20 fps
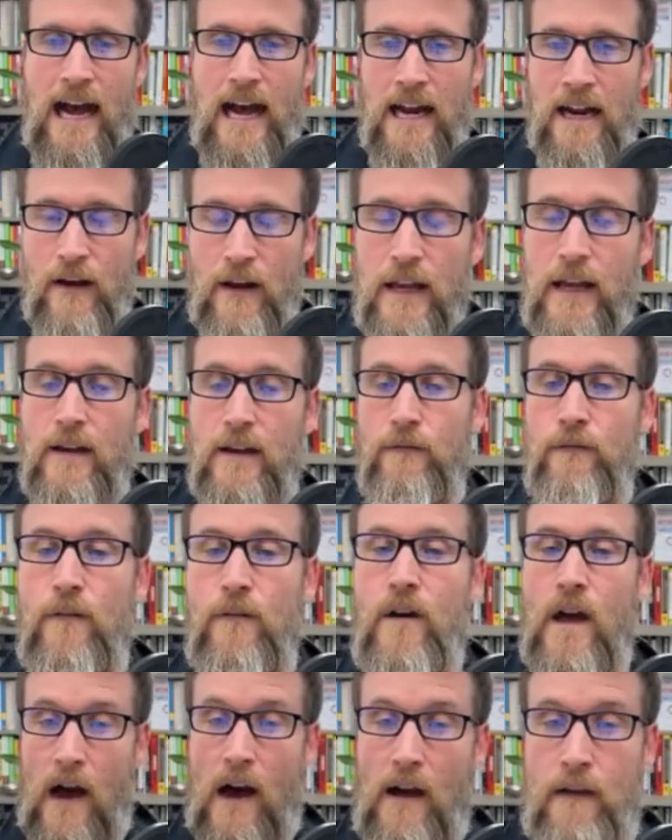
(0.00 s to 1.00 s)
And
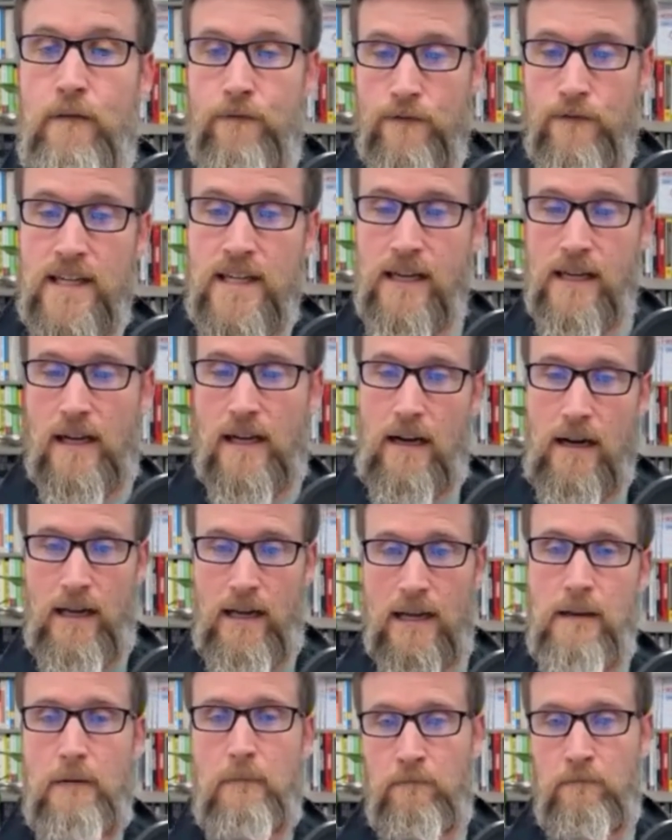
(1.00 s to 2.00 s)
I
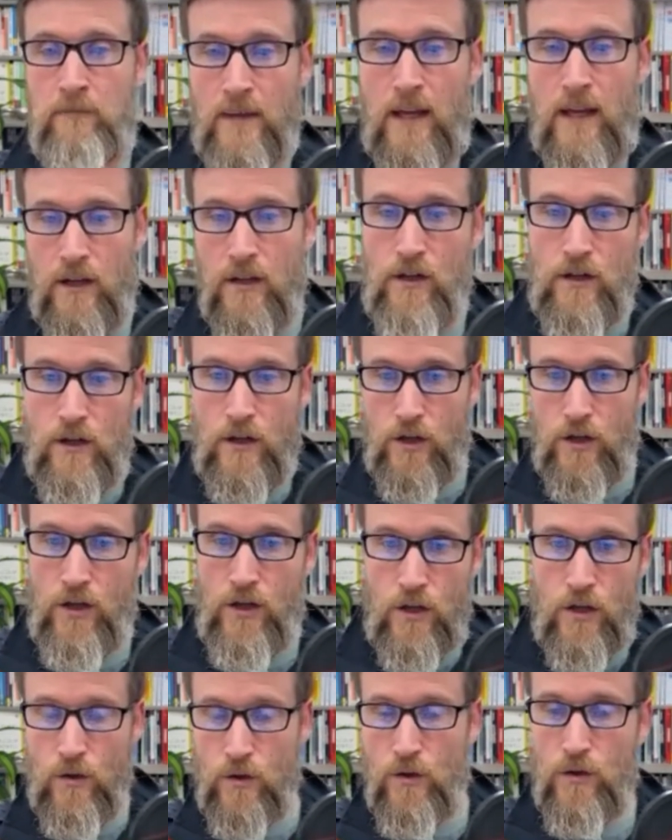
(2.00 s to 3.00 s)
physically
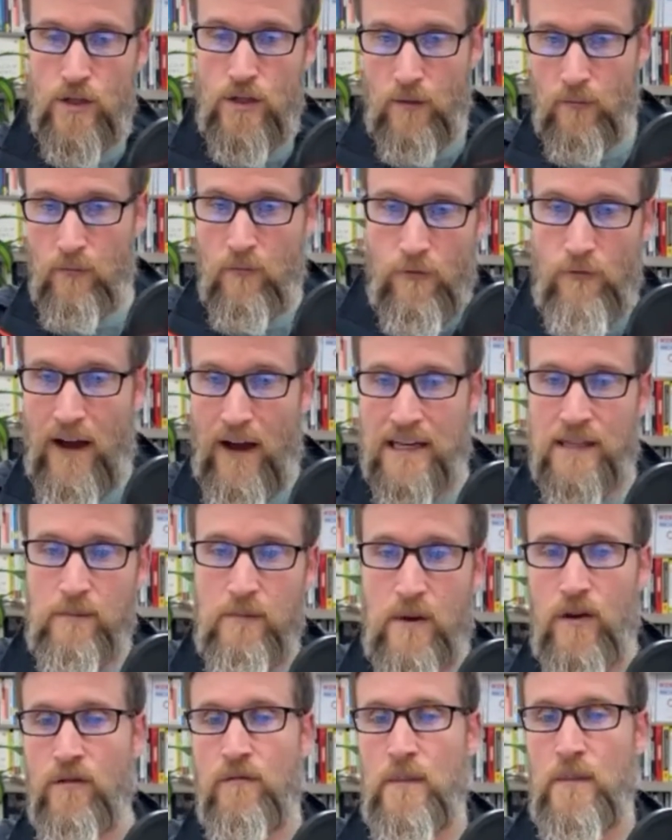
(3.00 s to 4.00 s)
do some fast
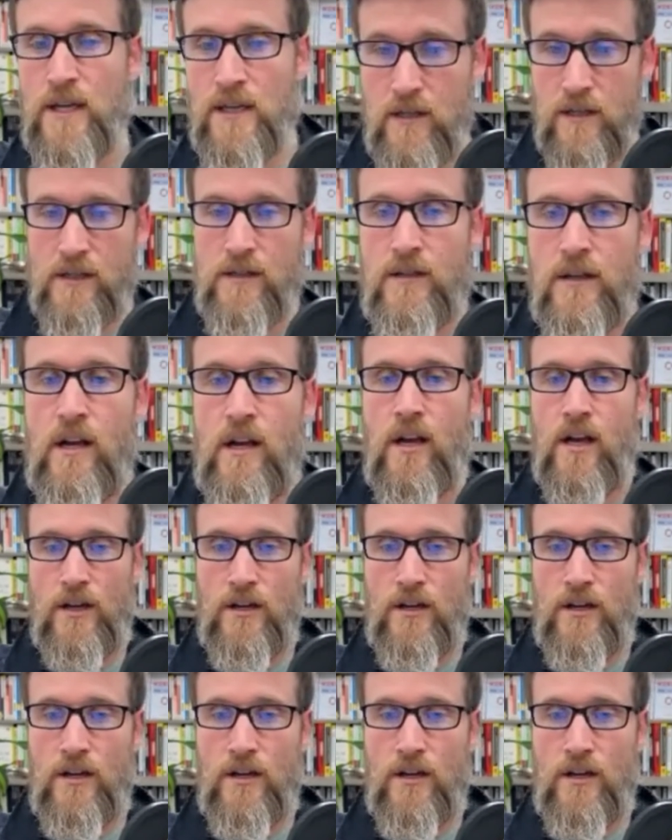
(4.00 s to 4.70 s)
movements,